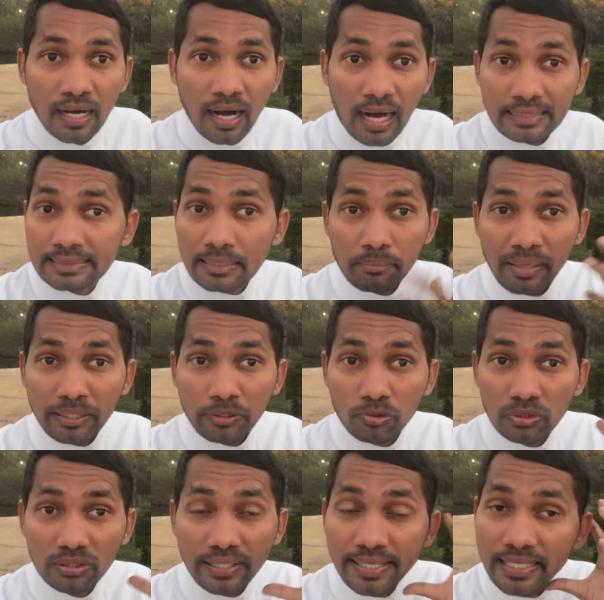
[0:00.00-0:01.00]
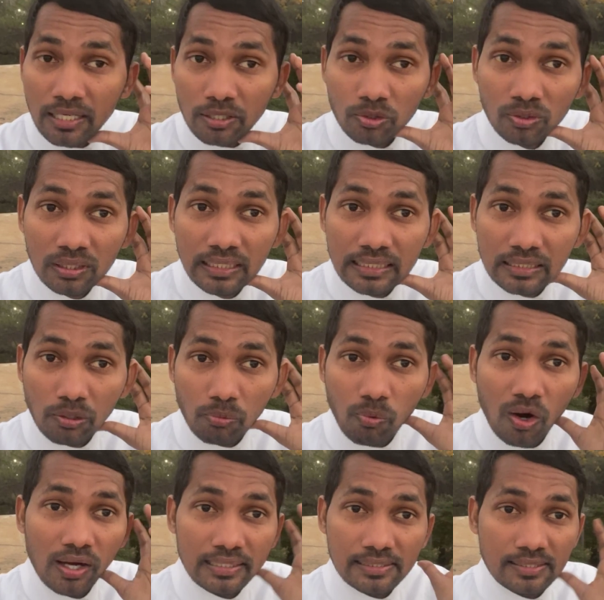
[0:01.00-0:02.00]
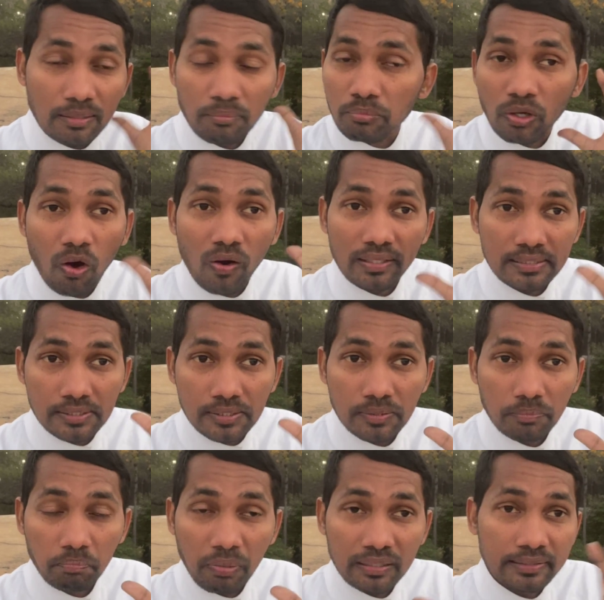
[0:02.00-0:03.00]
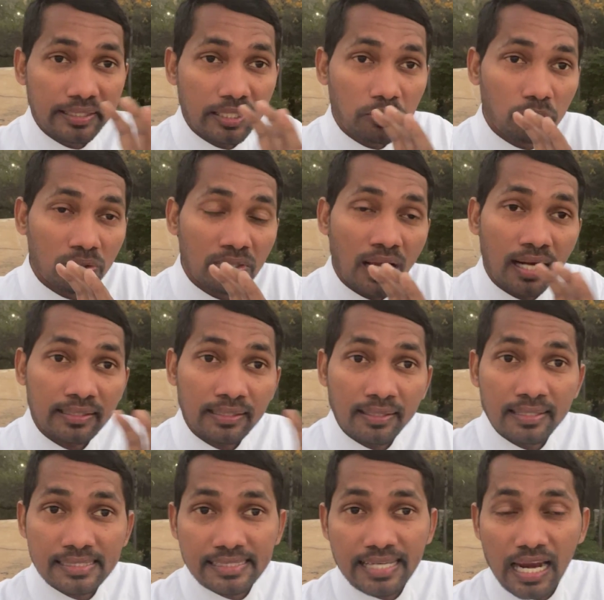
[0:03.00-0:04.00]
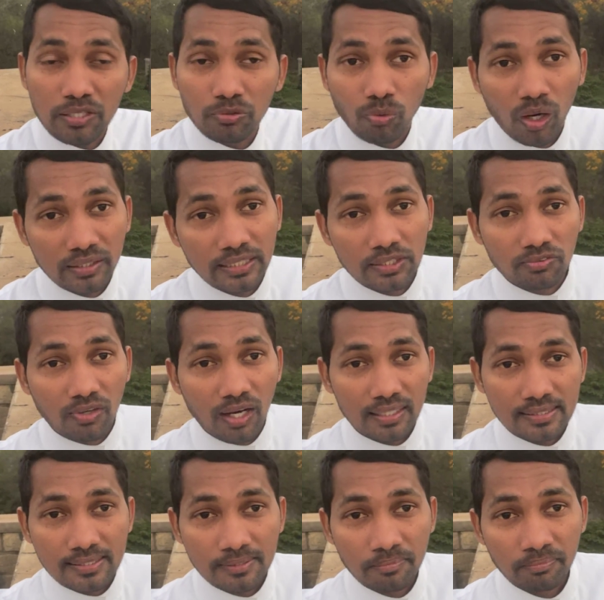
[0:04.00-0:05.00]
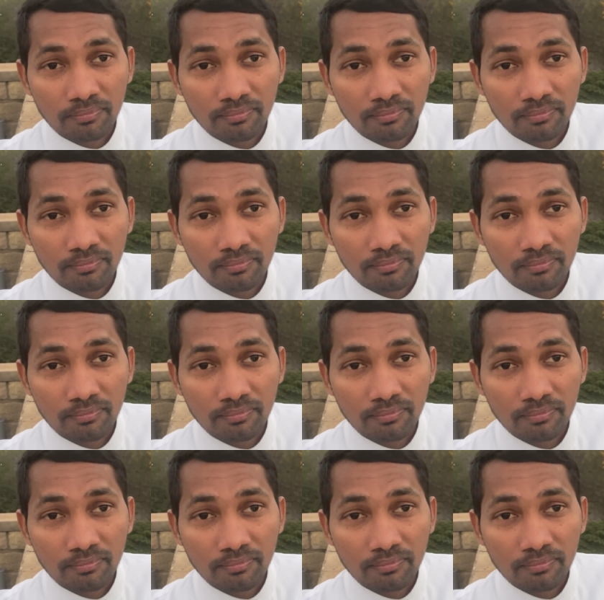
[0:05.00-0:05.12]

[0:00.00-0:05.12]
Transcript: Other men could hear only the voice, some noise, but they could not understand what it was.